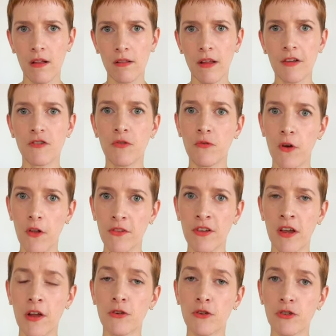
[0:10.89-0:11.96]
like
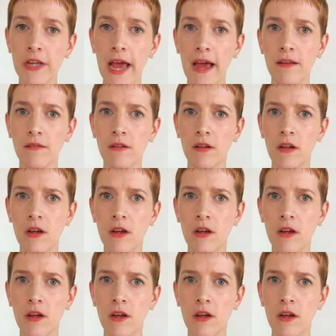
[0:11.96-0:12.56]
defaulting on your debt,